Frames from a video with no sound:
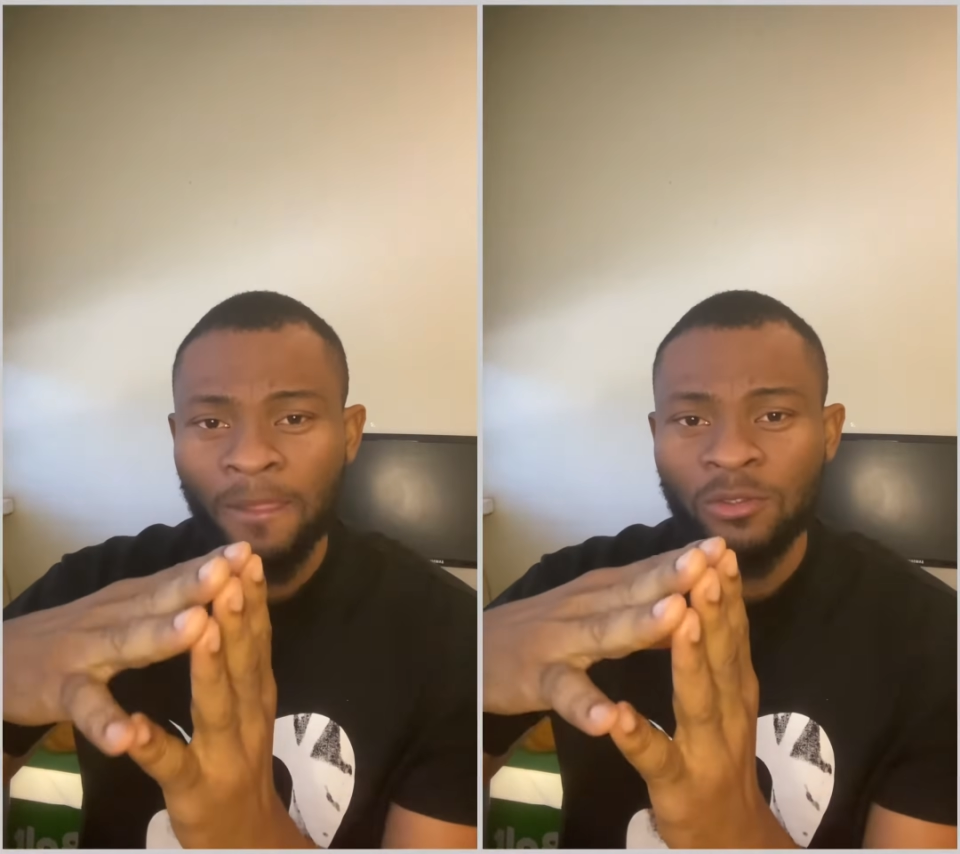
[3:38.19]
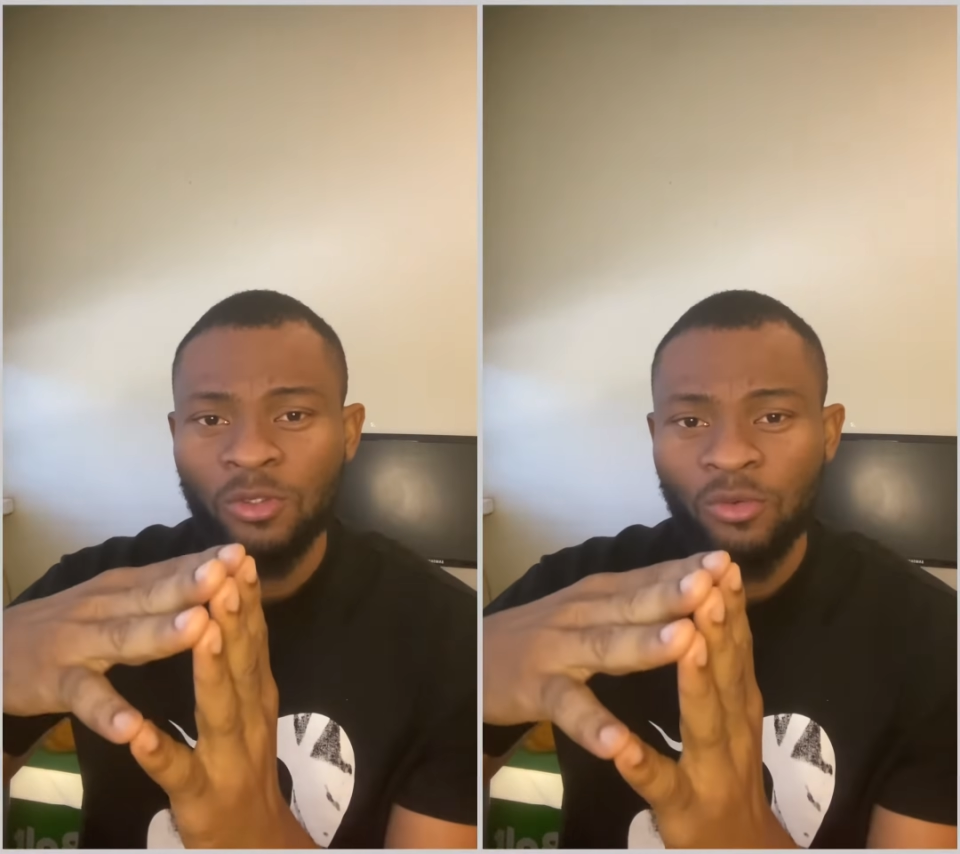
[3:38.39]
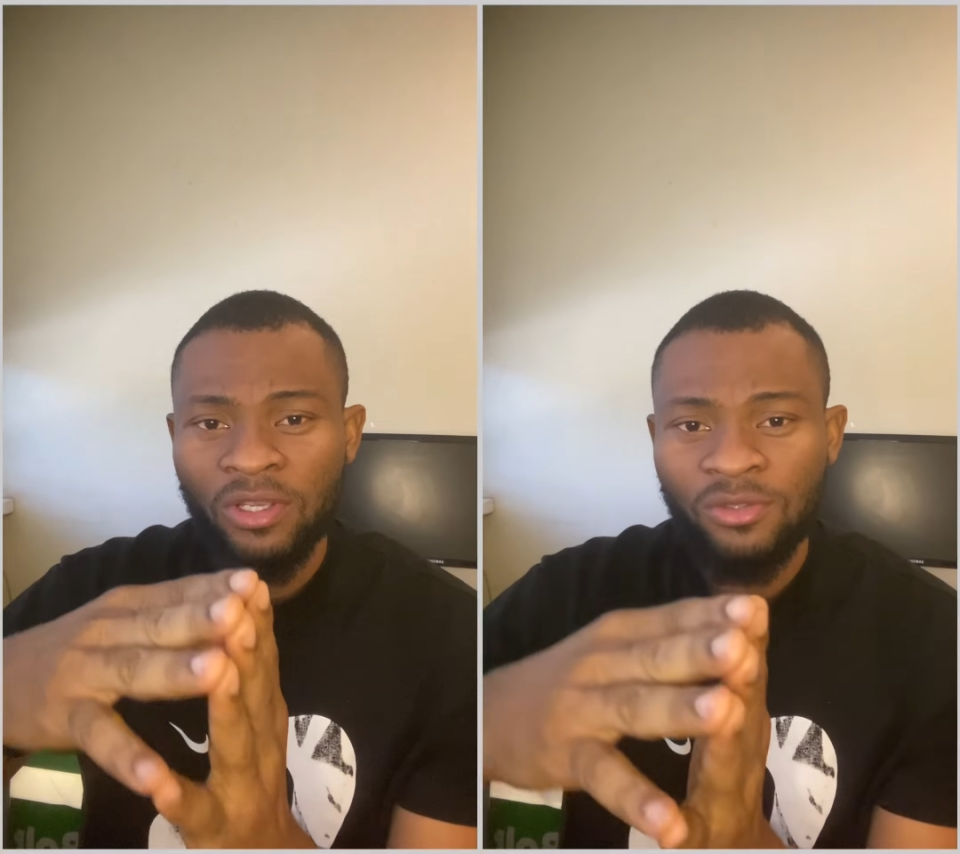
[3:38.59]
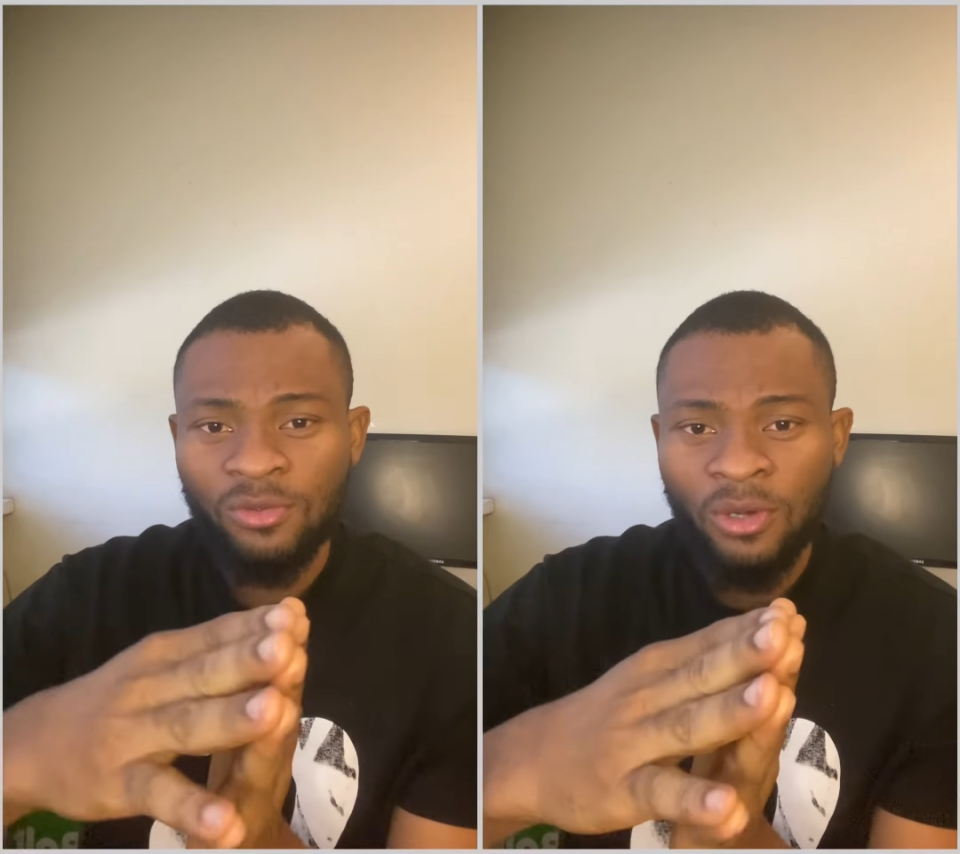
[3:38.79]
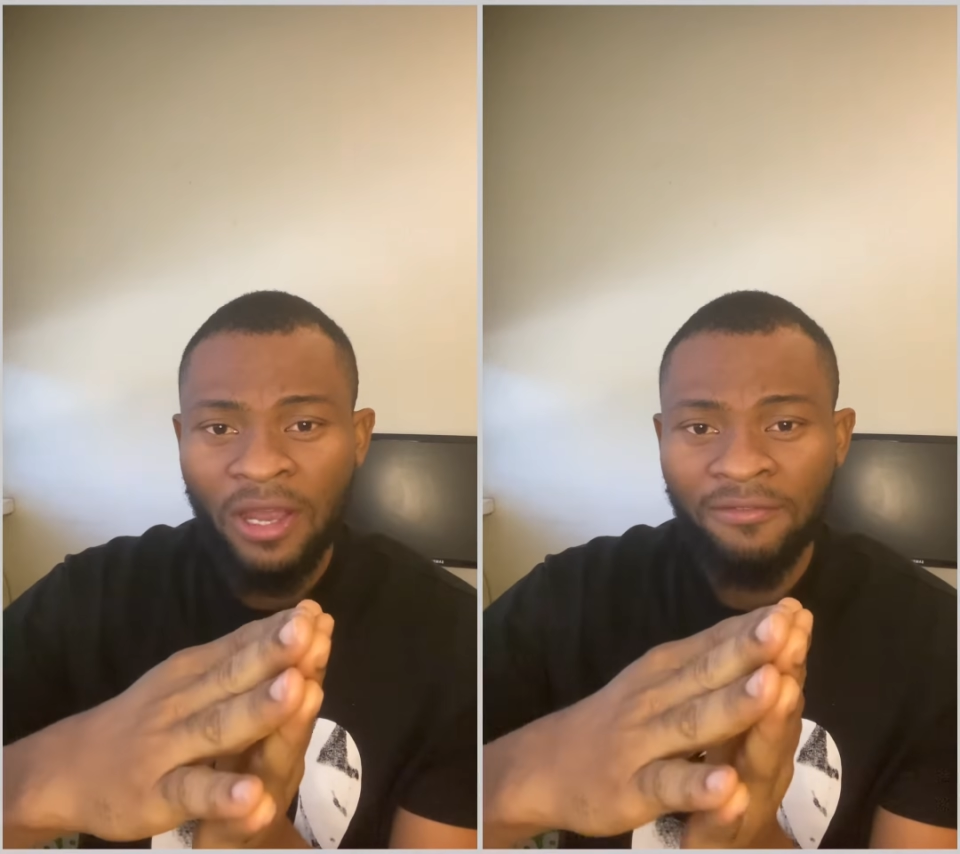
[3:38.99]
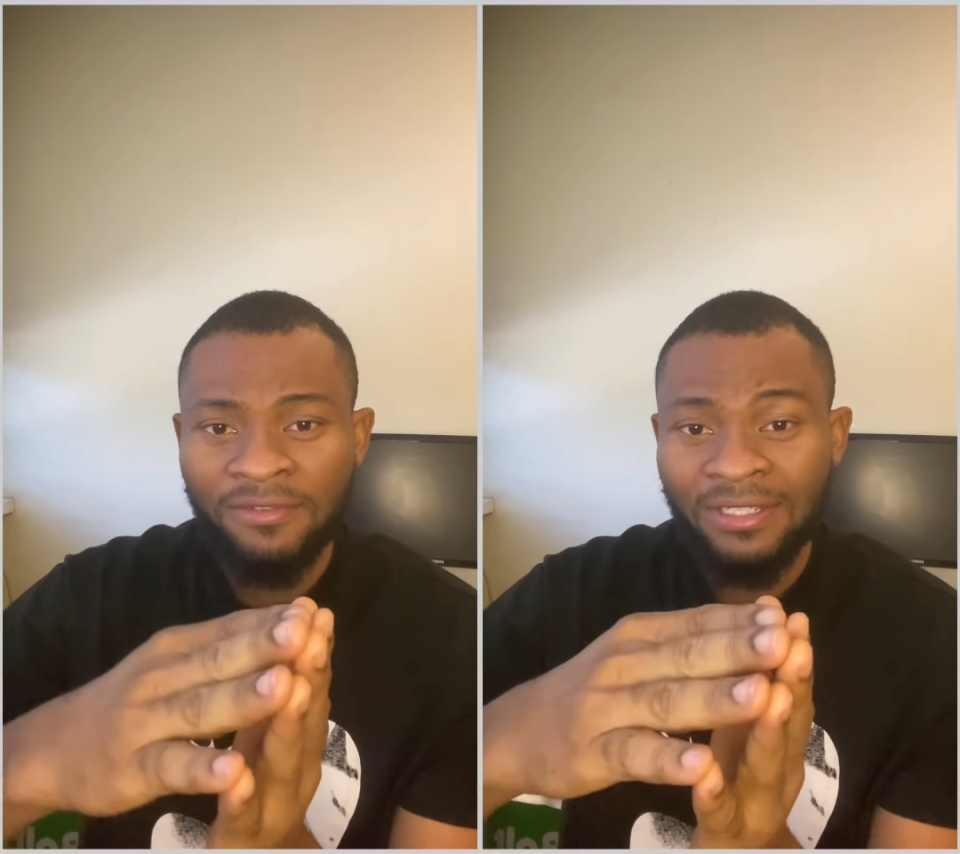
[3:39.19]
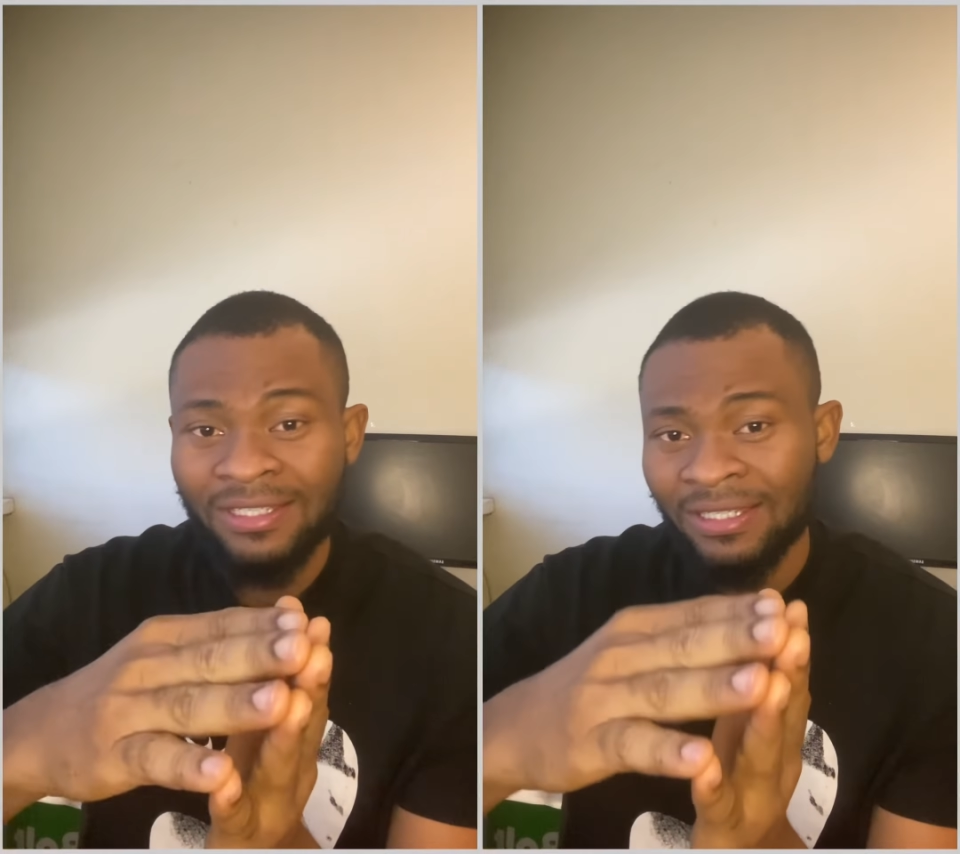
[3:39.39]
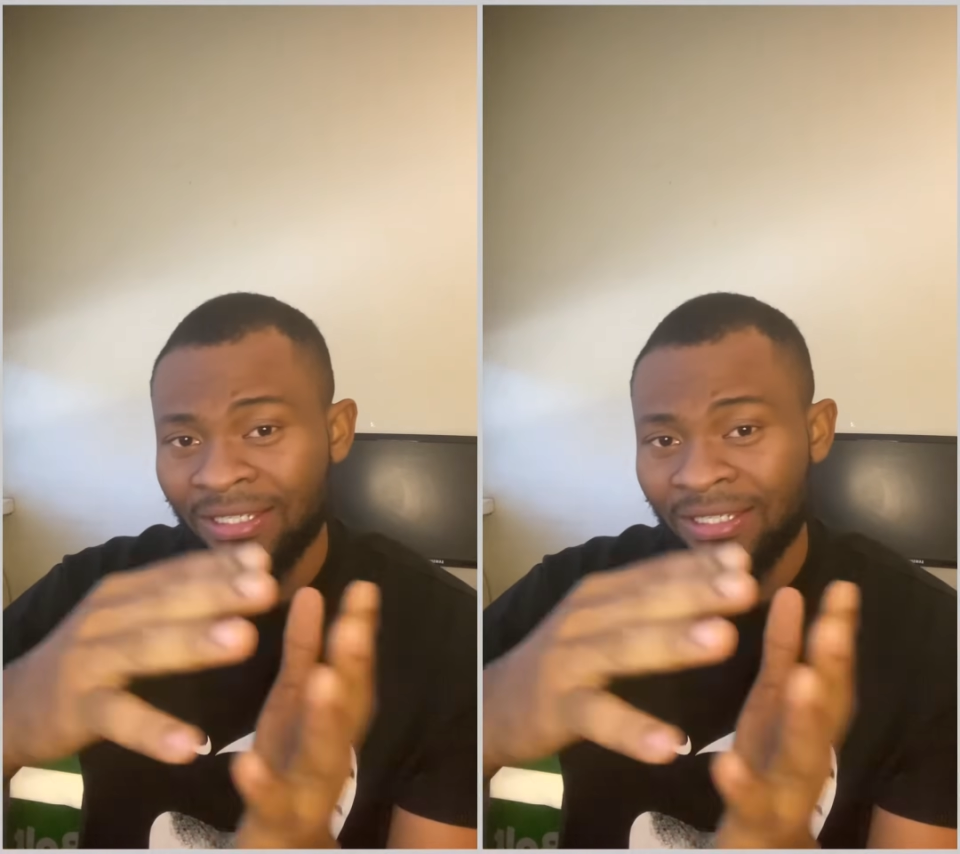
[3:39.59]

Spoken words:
So when you have this